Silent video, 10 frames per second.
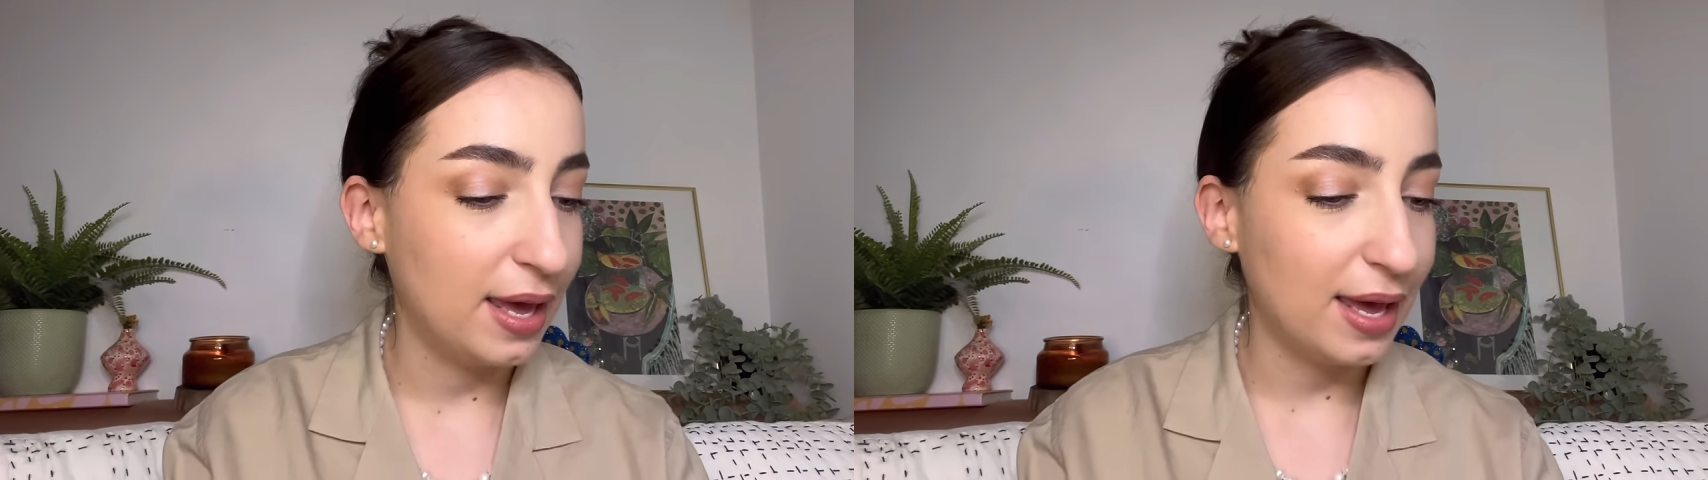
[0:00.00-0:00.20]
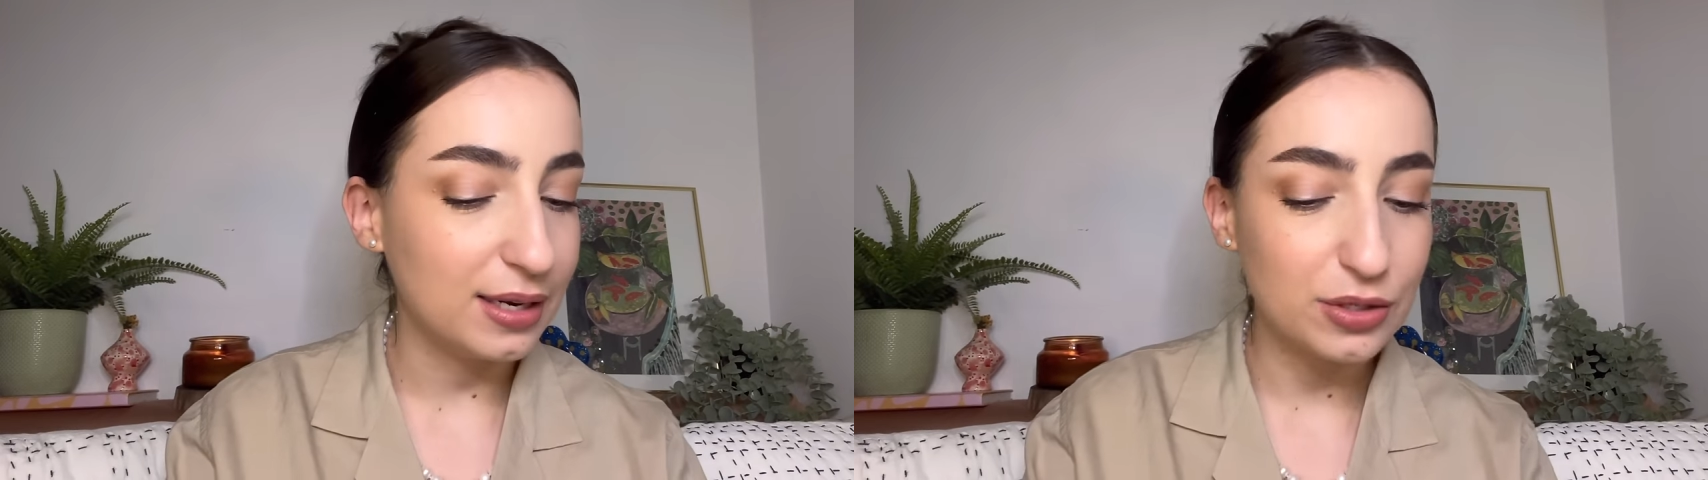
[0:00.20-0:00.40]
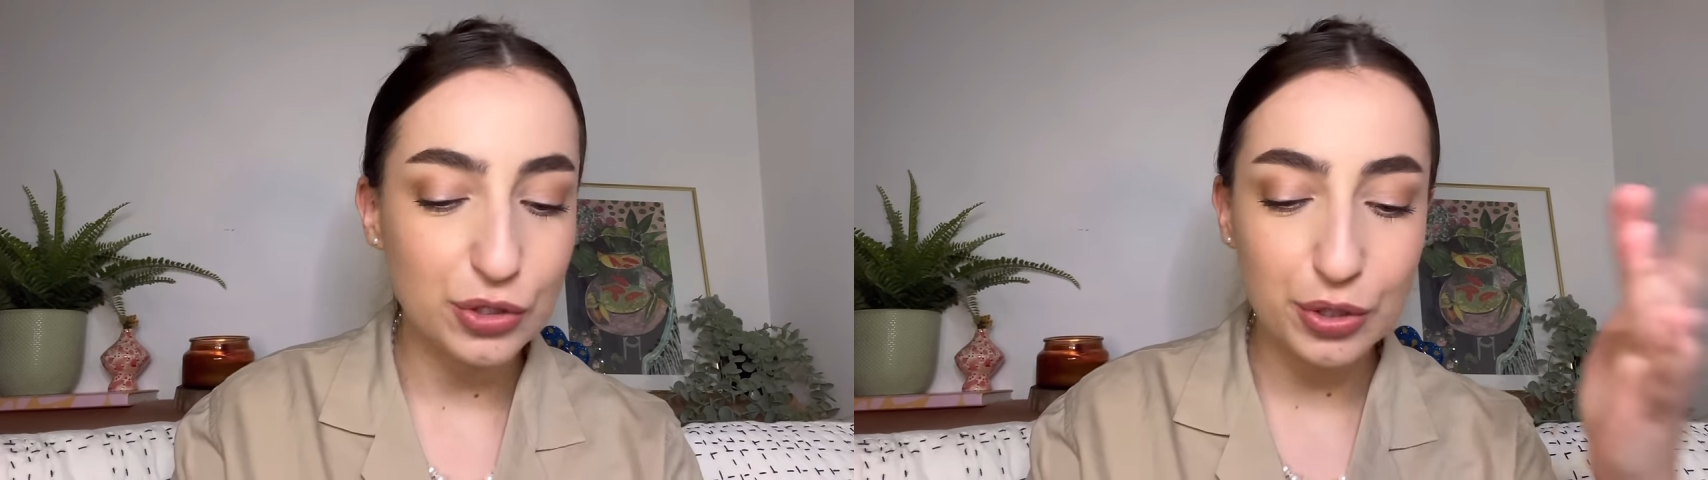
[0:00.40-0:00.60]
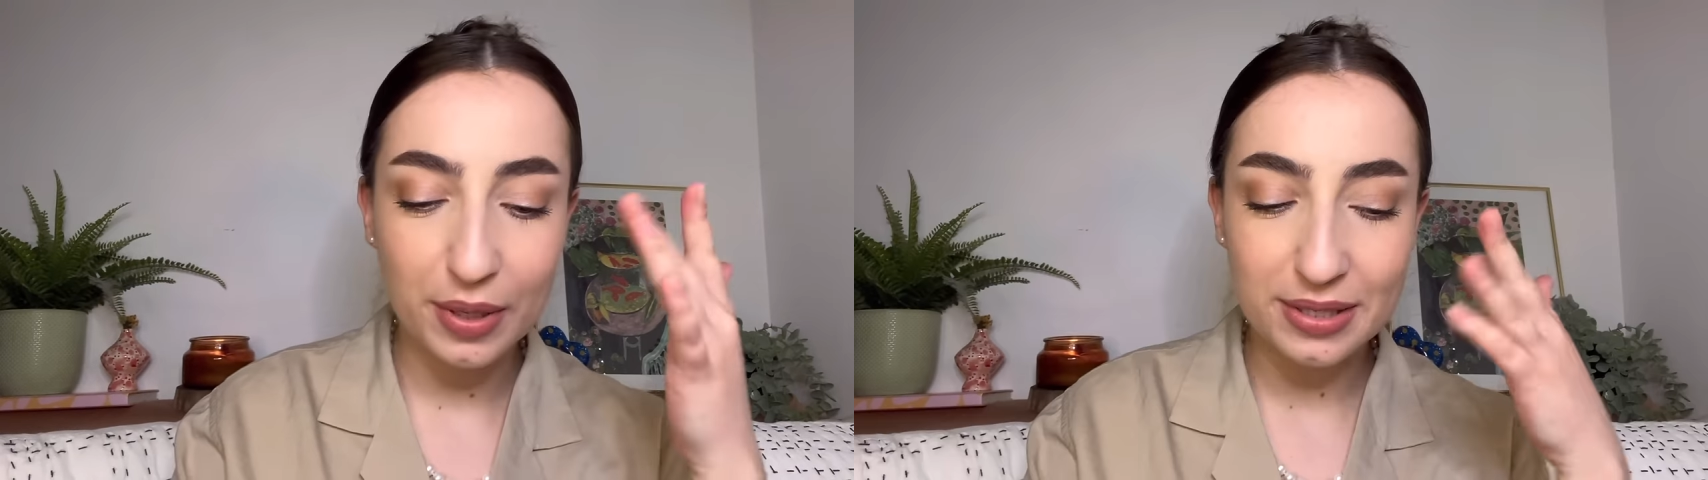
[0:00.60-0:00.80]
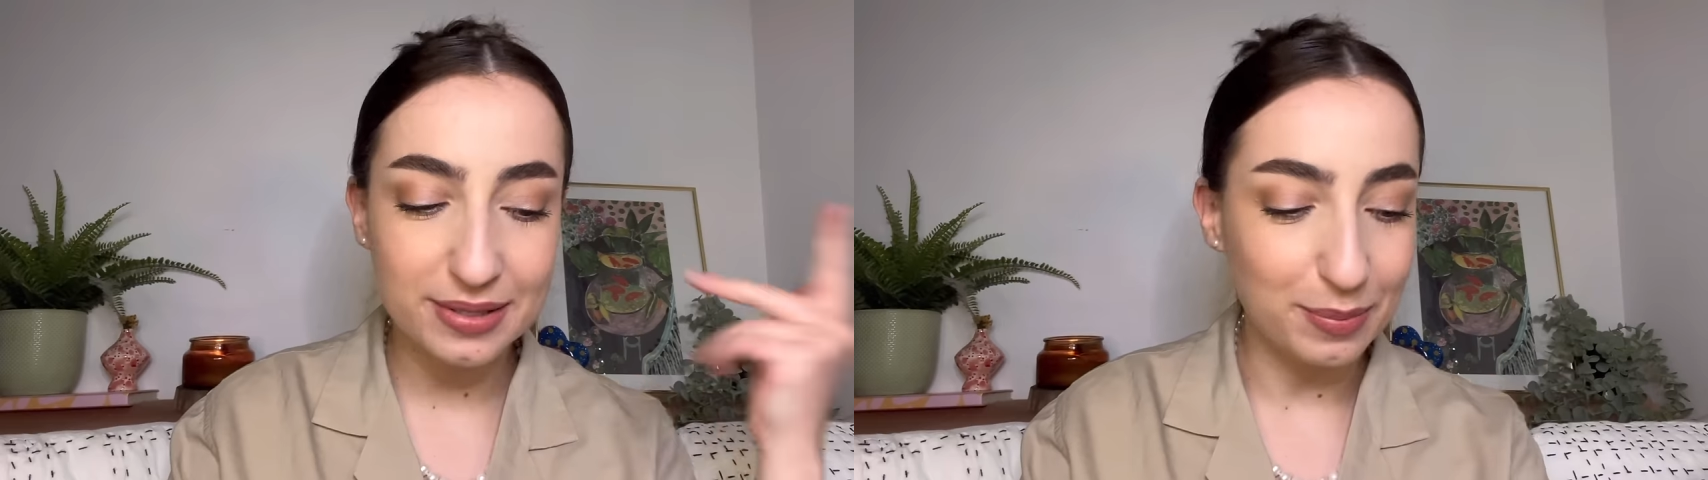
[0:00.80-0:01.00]
and
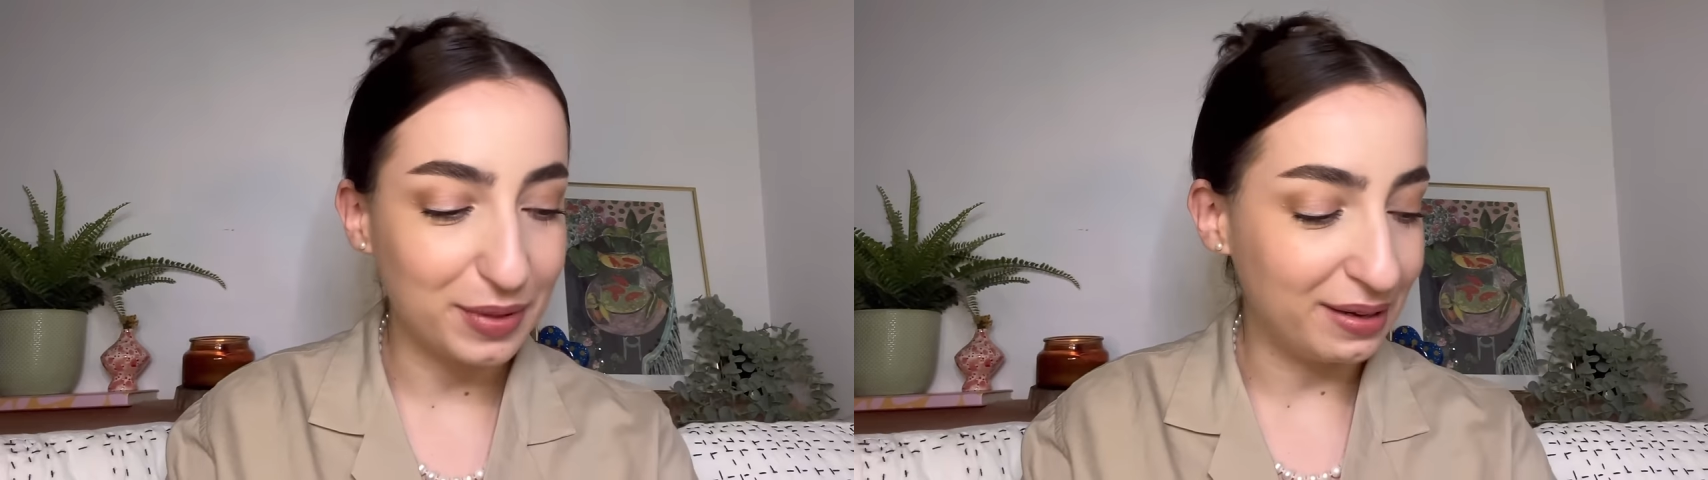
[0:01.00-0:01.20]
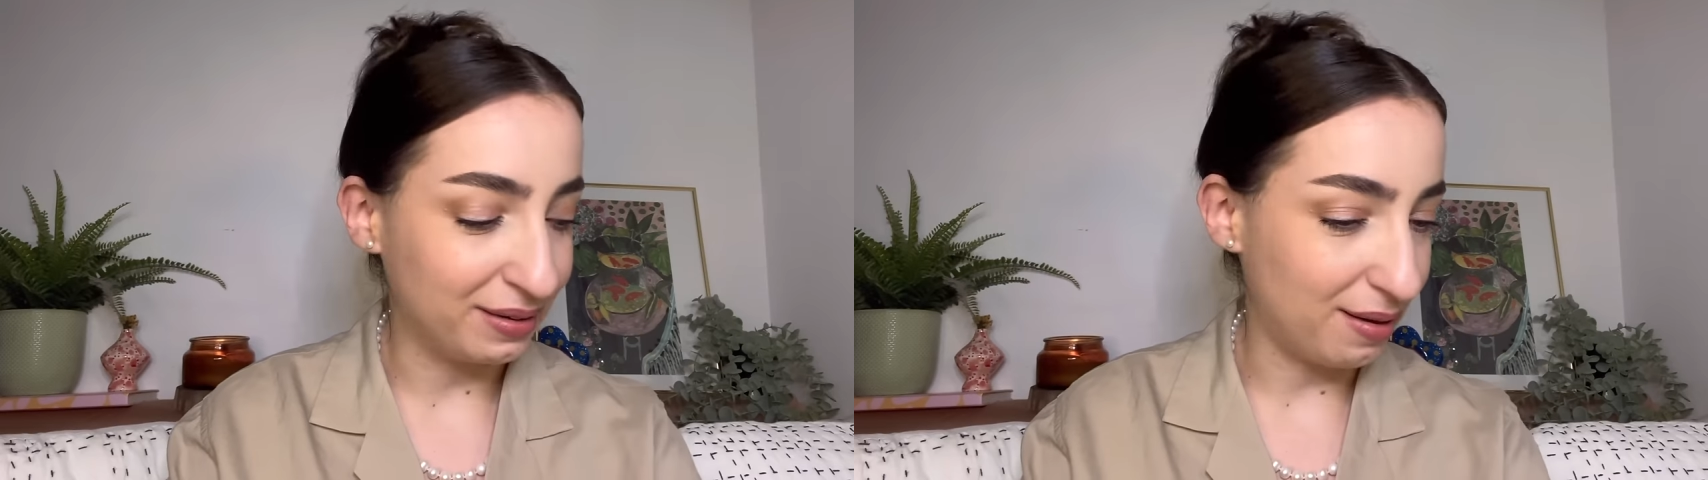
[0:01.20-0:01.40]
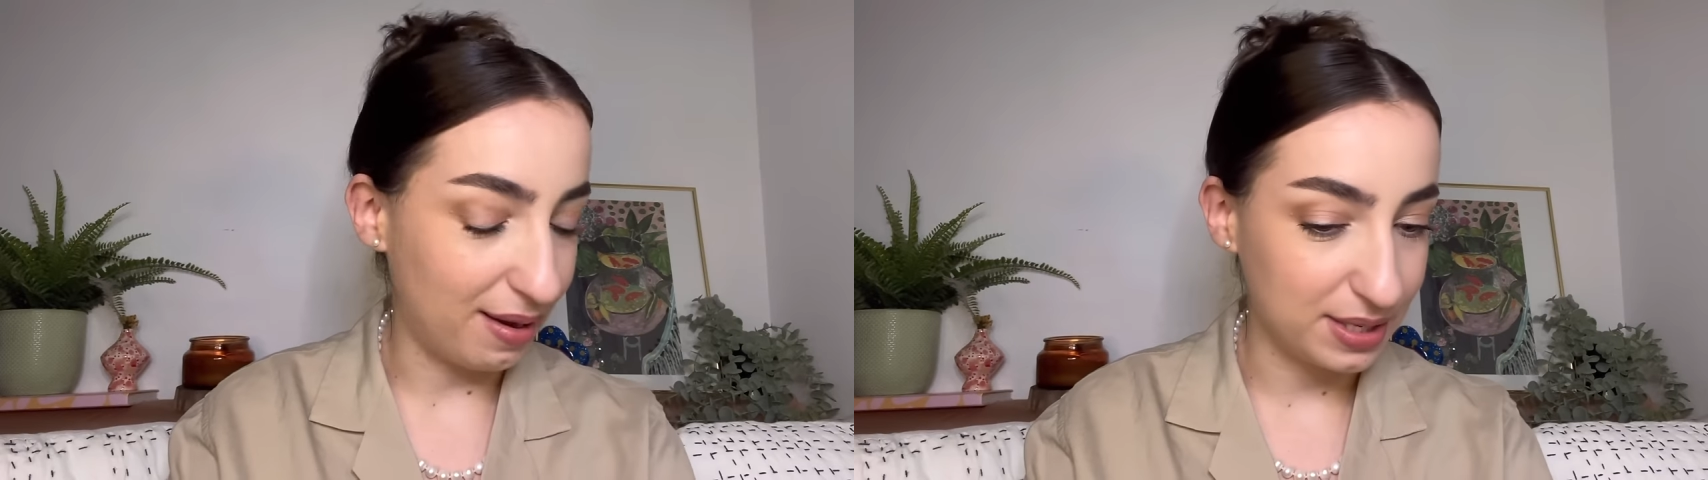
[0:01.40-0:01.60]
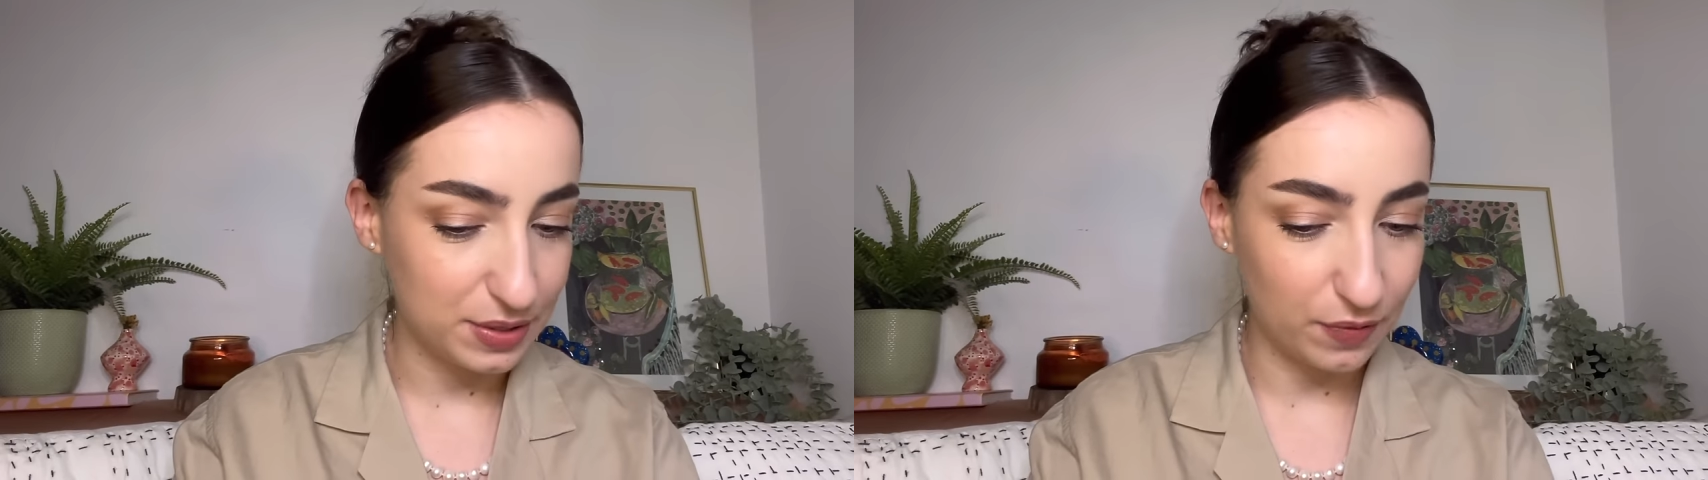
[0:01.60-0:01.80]
doing something nice